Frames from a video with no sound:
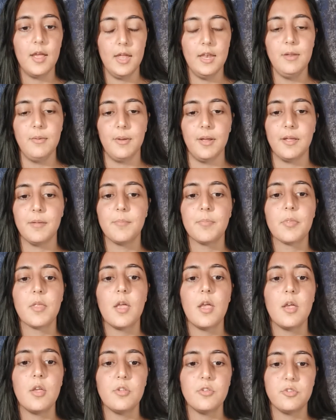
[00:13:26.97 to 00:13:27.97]
Anyway,
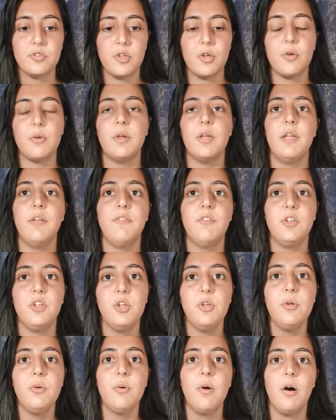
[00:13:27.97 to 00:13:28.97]
so if
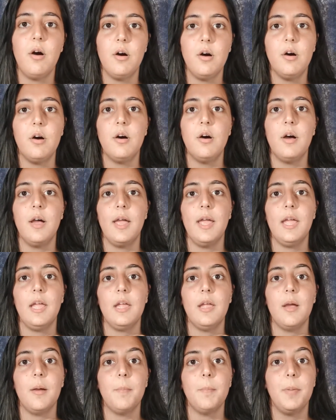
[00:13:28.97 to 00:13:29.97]
you are
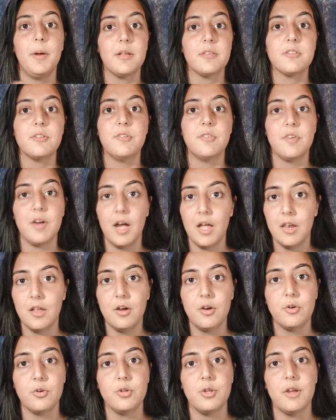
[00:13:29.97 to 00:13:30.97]
a person of
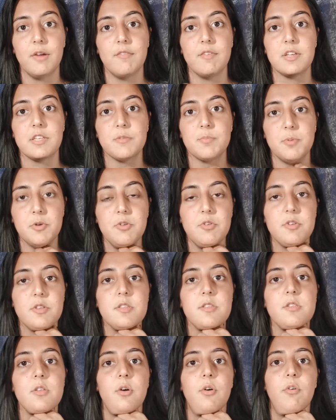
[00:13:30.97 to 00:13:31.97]
colour or you have
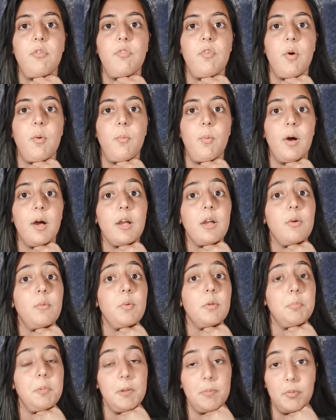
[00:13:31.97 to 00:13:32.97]
experience of working
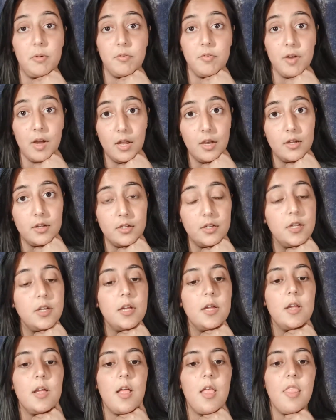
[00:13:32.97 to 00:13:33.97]
with people of colour,
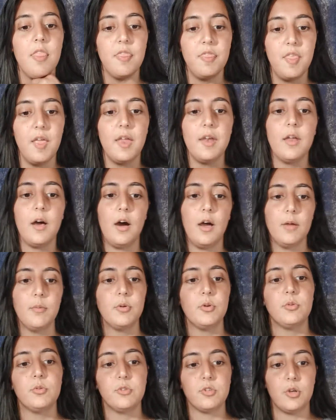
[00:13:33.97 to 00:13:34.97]
then I
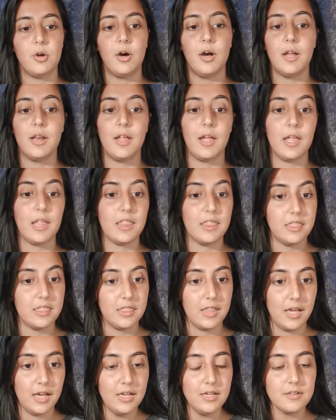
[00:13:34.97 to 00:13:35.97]
would also highlight
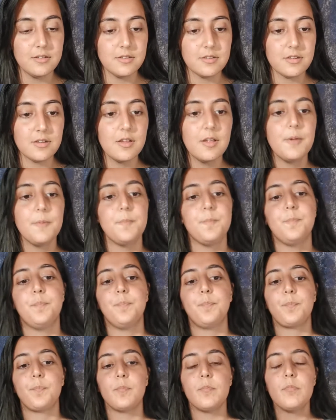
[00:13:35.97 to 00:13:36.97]
that.
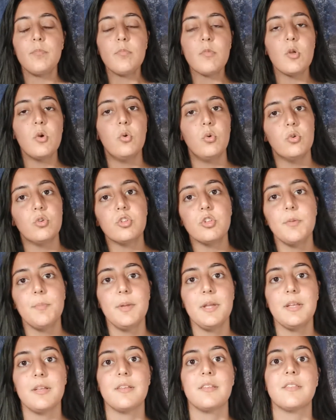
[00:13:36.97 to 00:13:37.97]
Also
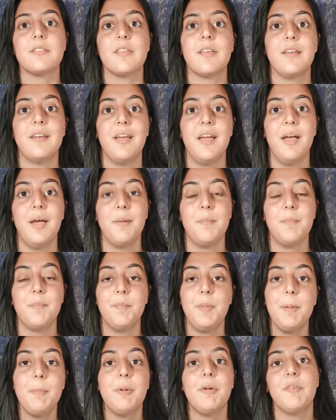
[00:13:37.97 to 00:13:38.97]
because
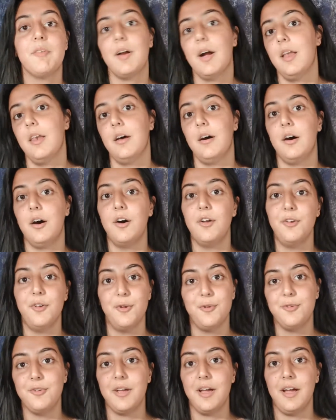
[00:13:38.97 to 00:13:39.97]
people of colour are
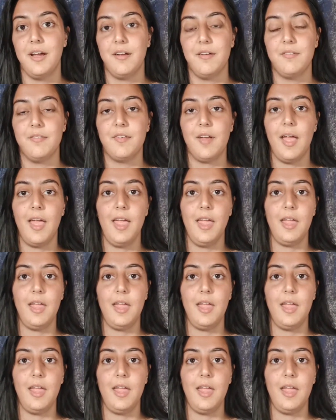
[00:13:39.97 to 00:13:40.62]
known to have